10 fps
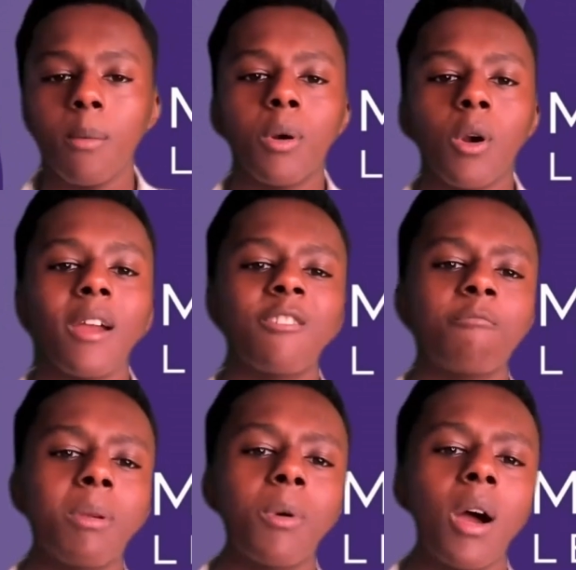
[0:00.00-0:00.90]
proactive
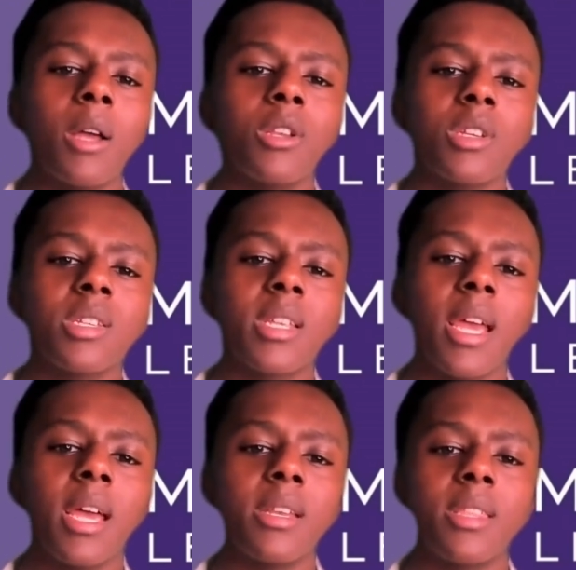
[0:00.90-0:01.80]
people
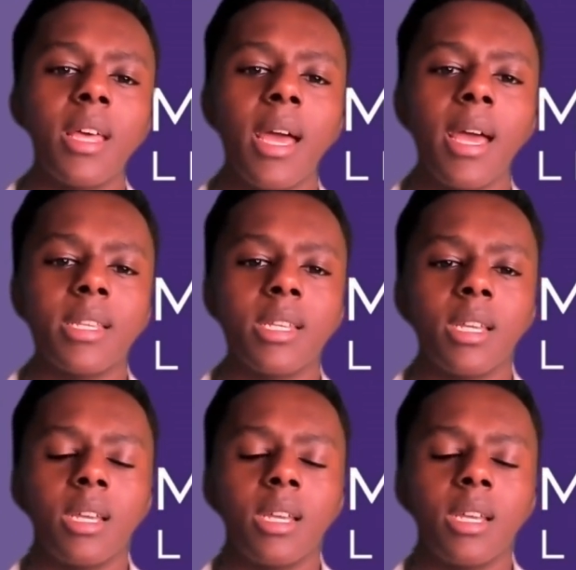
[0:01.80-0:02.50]
understand that